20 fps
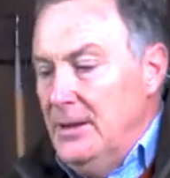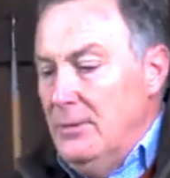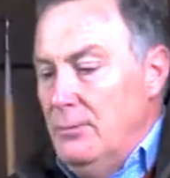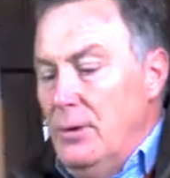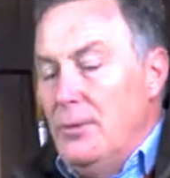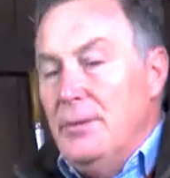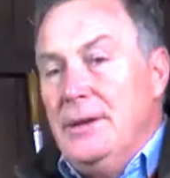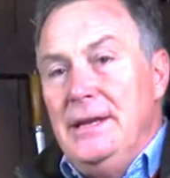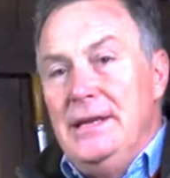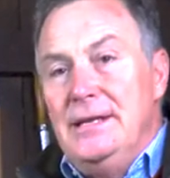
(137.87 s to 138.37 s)

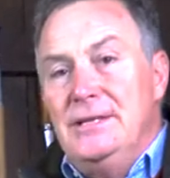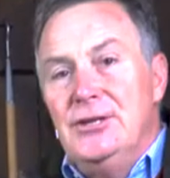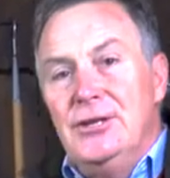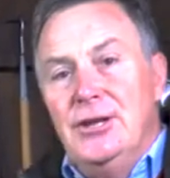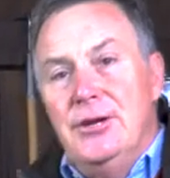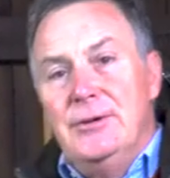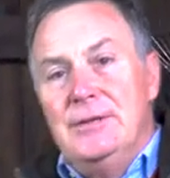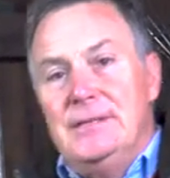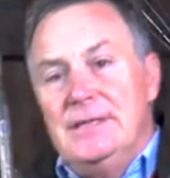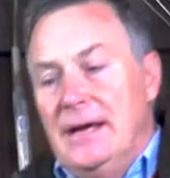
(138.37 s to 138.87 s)
What we need to
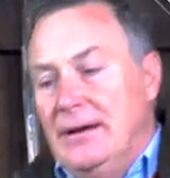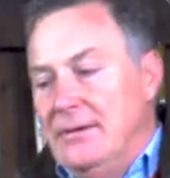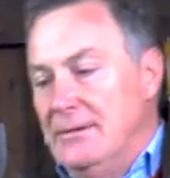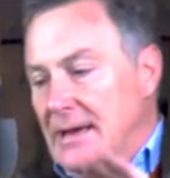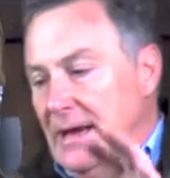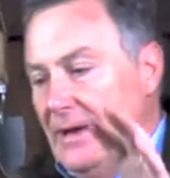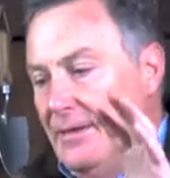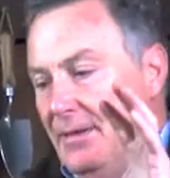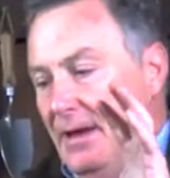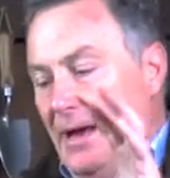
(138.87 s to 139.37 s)
do is now
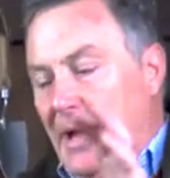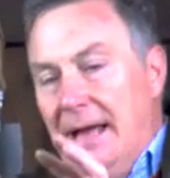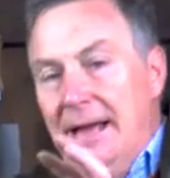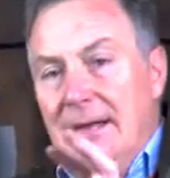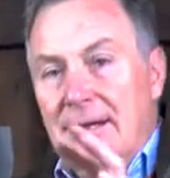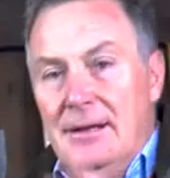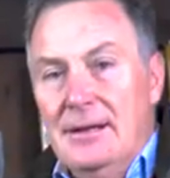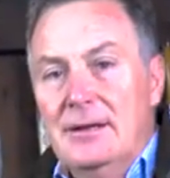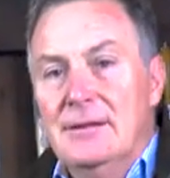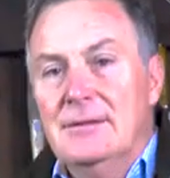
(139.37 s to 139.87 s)
get the
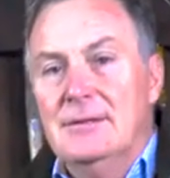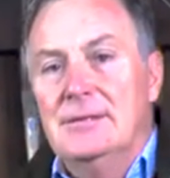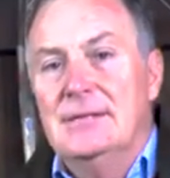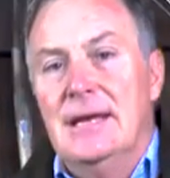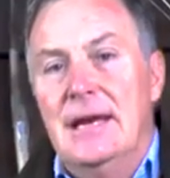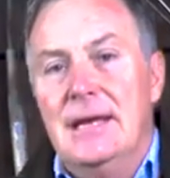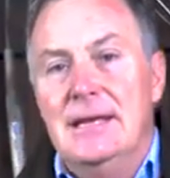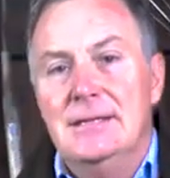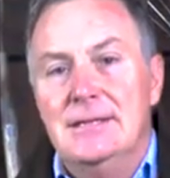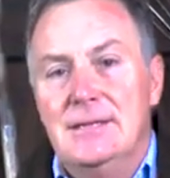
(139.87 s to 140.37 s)
handles
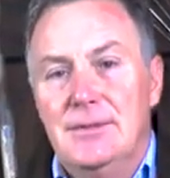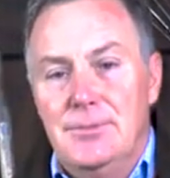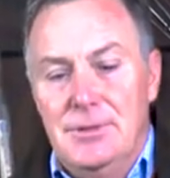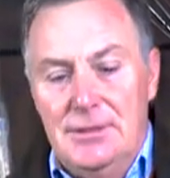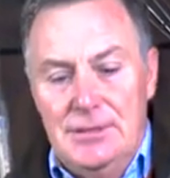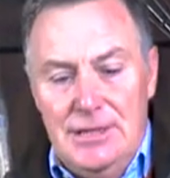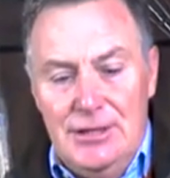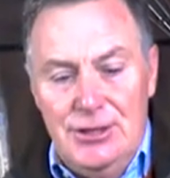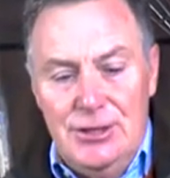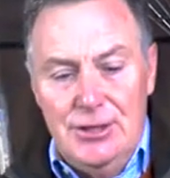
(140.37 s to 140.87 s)
into
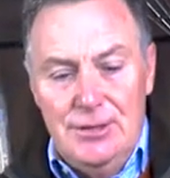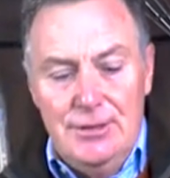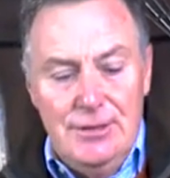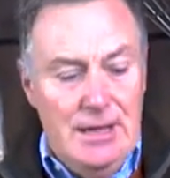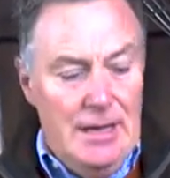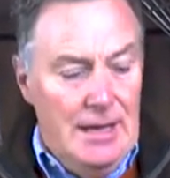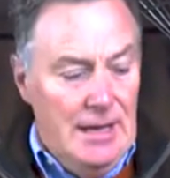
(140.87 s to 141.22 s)
position,